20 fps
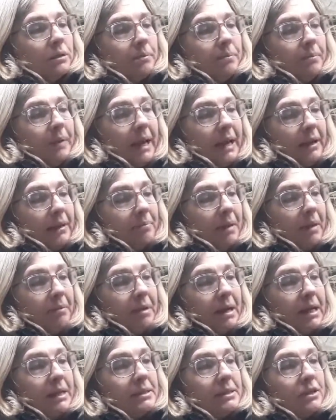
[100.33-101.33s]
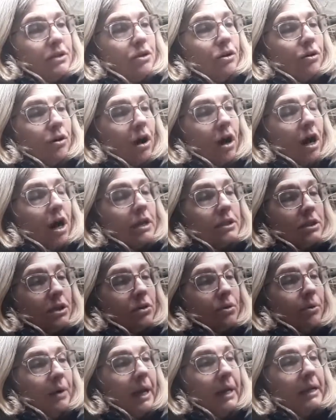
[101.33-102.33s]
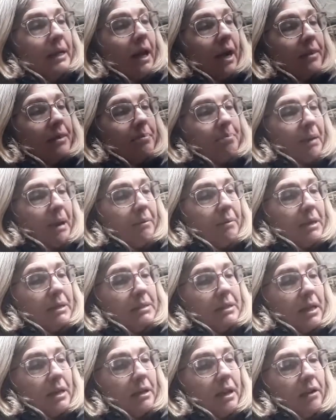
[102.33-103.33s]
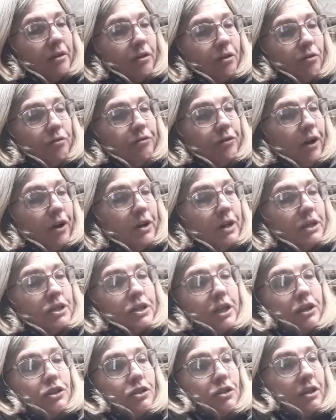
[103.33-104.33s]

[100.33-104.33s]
blackberries in your garden or any other berries or foliage that you